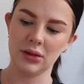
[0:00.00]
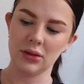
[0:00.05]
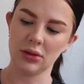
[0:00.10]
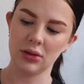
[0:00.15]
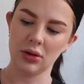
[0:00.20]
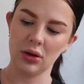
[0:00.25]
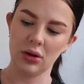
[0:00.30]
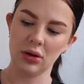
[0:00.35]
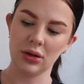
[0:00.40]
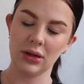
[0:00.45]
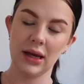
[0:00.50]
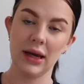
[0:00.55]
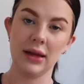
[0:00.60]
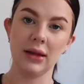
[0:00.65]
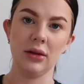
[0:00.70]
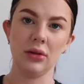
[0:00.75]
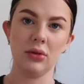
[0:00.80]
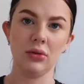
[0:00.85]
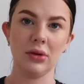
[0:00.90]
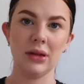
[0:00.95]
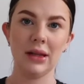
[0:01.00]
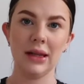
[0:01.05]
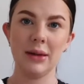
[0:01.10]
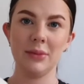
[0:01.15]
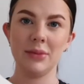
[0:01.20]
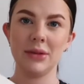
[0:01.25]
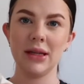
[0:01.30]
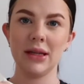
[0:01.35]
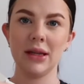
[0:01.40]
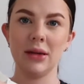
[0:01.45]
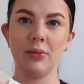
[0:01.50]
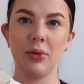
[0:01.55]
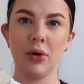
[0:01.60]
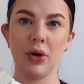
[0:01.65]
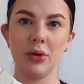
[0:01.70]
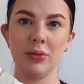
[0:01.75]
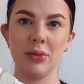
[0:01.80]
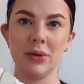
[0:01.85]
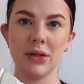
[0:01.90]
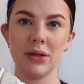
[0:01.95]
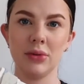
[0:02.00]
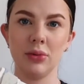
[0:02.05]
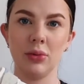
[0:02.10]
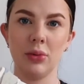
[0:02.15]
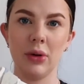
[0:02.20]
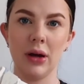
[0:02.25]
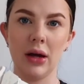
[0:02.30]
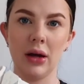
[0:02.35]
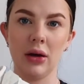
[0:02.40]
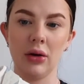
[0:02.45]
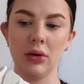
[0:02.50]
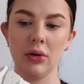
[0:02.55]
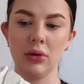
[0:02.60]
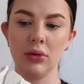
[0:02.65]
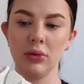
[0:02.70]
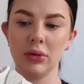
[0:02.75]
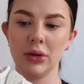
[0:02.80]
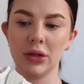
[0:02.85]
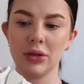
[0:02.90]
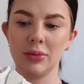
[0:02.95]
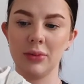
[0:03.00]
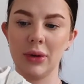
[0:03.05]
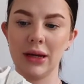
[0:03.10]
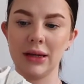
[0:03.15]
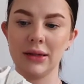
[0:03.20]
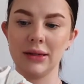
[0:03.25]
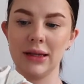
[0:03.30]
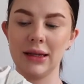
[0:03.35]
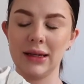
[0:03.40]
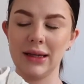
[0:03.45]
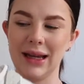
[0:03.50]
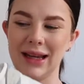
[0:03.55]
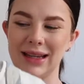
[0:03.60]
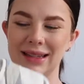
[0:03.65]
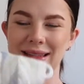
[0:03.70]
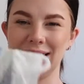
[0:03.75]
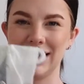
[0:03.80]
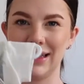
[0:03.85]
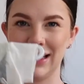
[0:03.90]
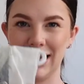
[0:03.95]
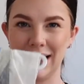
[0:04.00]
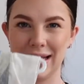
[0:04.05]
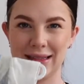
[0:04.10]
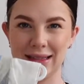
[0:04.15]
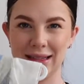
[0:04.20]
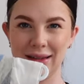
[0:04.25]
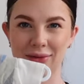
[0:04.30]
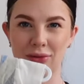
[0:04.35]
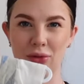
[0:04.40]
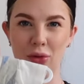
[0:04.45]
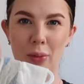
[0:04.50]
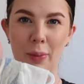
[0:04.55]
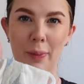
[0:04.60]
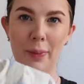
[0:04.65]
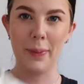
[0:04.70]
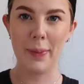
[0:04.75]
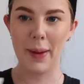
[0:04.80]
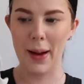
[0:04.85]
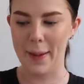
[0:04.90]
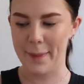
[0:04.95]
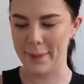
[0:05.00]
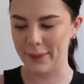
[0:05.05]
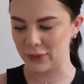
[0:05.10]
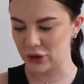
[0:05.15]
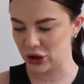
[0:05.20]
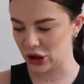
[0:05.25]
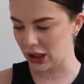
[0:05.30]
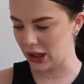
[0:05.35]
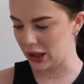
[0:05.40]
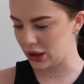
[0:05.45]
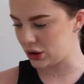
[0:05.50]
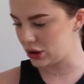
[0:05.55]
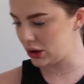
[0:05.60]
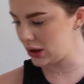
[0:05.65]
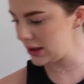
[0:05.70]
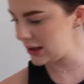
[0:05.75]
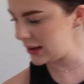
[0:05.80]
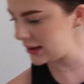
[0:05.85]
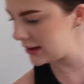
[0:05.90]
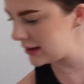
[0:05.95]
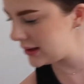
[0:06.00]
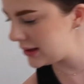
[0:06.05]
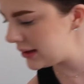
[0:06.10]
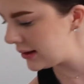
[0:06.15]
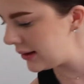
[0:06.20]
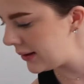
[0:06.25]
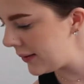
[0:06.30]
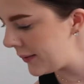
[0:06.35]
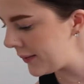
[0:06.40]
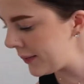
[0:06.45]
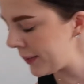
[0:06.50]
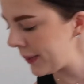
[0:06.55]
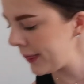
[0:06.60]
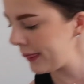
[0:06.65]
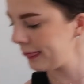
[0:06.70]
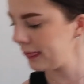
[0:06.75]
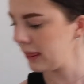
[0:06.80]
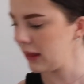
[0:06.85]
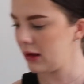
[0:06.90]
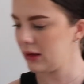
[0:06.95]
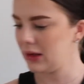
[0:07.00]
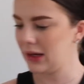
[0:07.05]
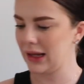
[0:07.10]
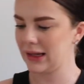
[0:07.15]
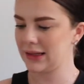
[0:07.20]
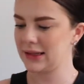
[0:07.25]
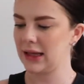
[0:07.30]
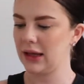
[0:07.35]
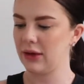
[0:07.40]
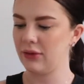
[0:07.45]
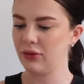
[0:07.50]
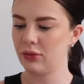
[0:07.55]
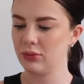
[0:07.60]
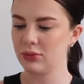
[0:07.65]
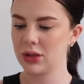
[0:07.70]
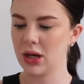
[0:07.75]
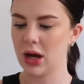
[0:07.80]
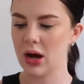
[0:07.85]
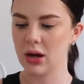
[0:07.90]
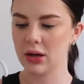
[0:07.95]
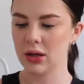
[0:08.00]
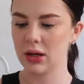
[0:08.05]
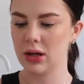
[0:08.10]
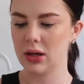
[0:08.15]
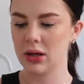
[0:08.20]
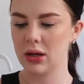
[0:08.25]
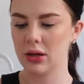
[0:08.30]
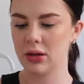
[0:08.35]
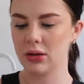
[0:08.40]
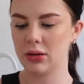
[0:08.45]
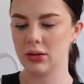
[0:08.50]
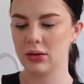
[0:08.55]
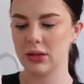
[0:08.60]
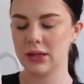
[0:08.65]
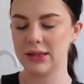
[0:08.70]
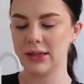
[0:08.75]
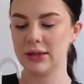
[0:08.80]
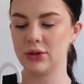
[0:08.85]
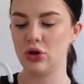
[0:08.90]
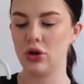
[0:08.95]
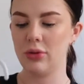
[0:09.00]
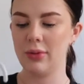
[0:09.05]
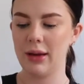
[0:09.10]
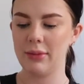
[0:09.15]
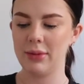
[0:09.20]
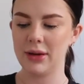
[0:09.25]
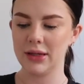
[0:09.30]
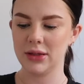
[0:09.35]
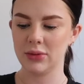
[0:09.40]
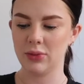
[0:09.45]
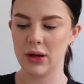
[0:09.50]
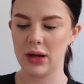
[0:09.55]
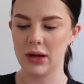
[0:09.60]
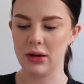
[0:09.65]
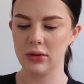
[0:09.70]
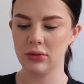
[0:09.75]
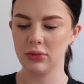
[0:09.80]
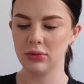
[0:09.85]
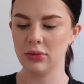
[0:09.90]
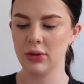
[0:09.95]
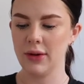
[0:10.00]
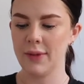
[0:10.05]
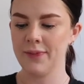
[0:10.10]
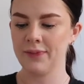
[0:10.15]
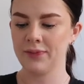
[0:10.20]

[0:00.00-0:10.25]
Got, yeah, the little clips at the bottom as well, which makes it nice and easy for bum changes. Next thing from Target, this is new baby as well.